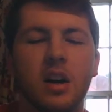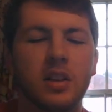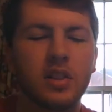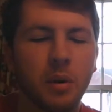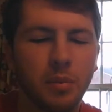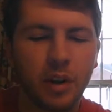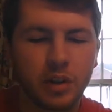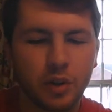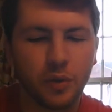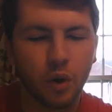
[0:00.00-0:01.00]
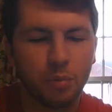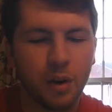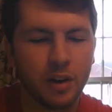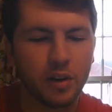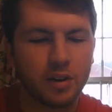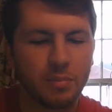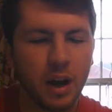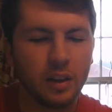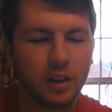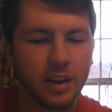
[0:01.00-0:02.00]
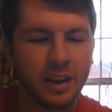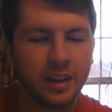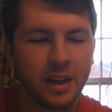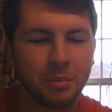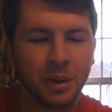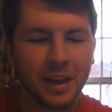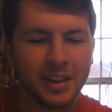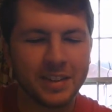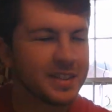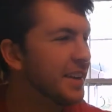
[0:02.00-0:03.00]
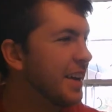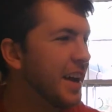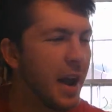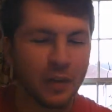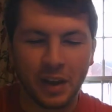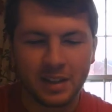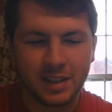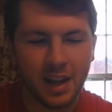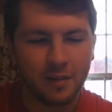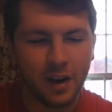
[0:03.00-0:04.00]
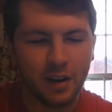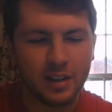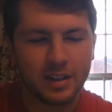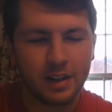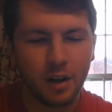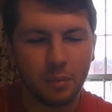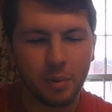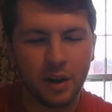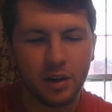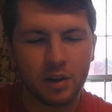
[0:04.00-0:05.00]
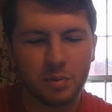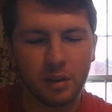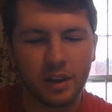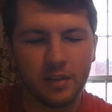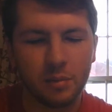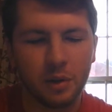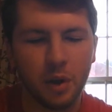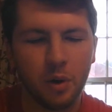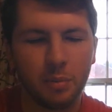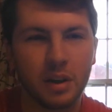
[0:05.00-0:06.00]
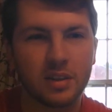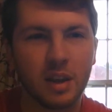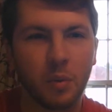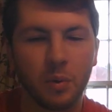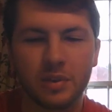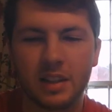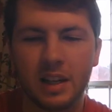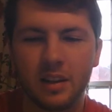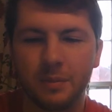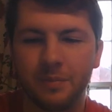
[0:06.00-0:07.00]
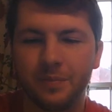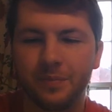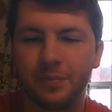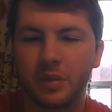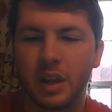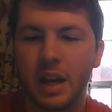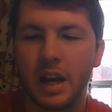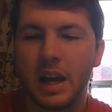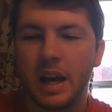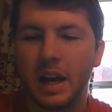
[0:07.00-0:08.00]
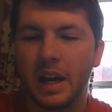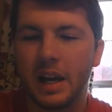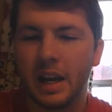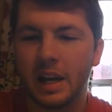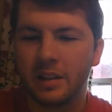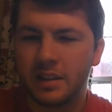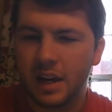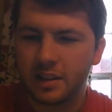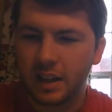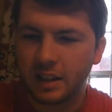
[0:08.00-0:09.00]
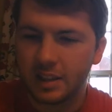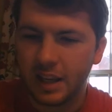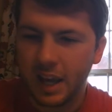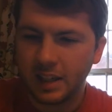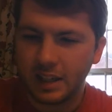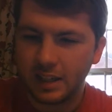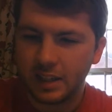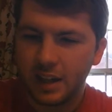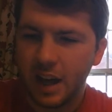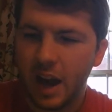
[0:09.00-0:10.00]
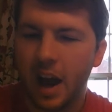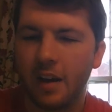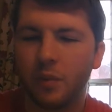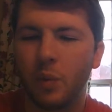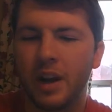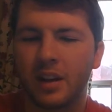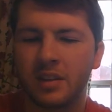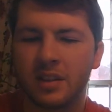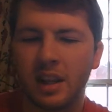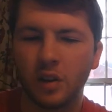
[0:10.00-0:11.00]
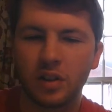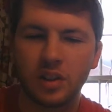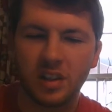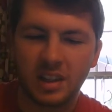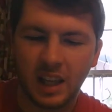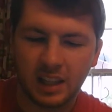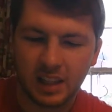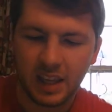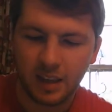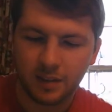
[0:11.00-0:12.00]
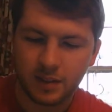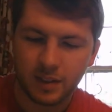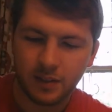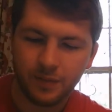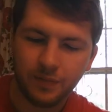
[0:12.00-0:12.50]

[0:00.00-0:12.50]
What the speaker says: Some creatures fool predators by looking like plants. If they stay very still, predators will leave them alone because they won't see them. Insects like this katydid have wings that look just like leaves.